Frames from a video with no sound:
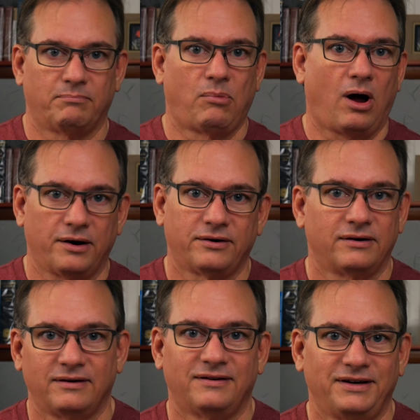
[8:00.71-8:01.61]

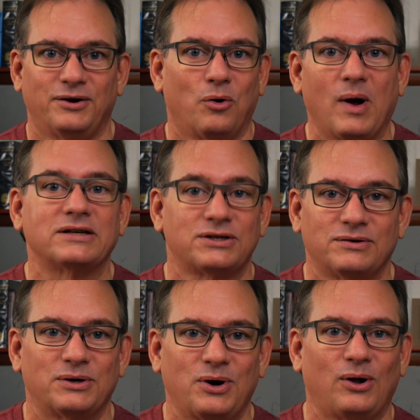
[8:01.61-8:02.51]
modern,
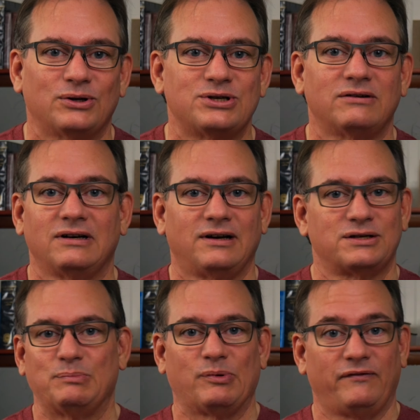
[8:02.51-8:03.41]
Western culture, it
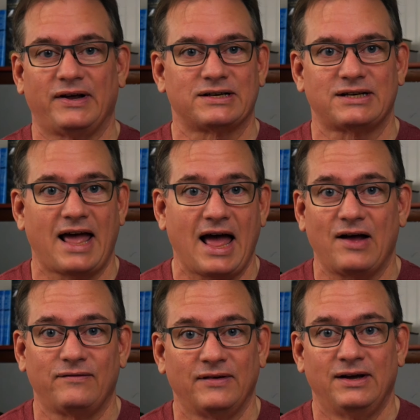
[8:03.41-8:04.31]
doesn't profess to
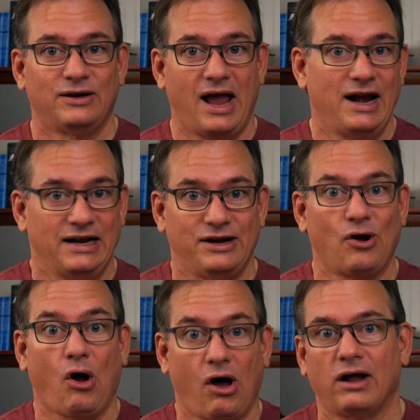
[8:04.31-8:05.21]
have any
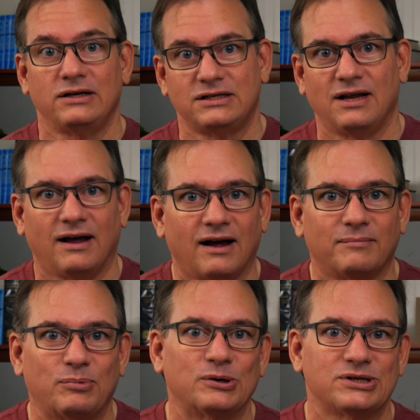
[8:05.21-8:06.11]
gods,
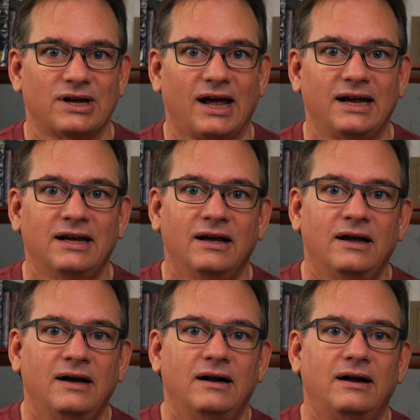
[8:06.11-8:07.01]
per se,
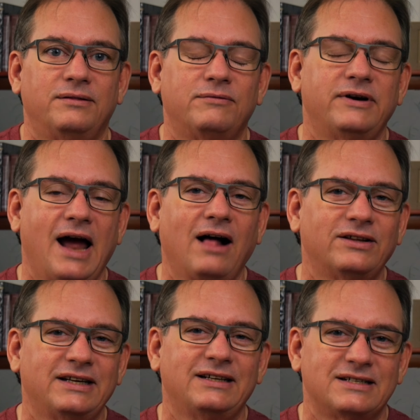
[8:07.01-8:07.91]
the
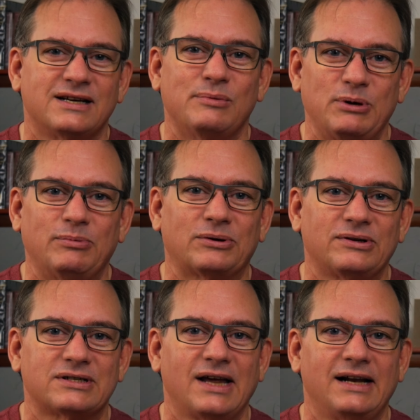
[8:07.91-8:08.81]
reality is, in a
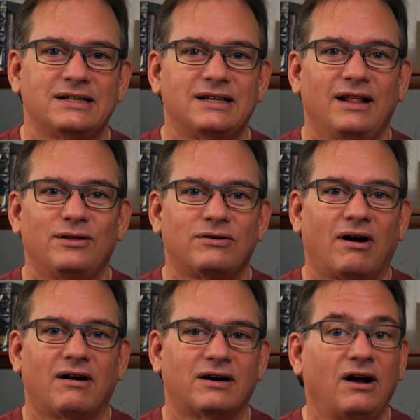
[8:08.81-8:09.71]
biblical sense, there
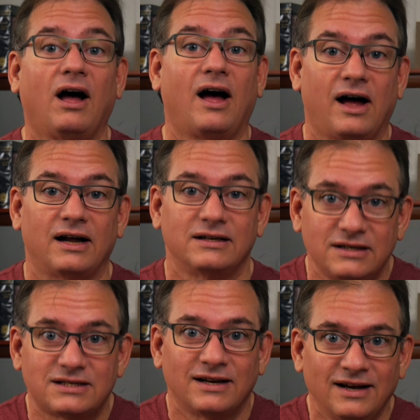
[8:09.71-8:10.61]
are
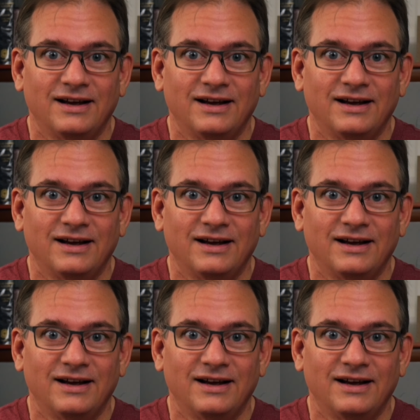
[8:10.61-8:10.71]
gods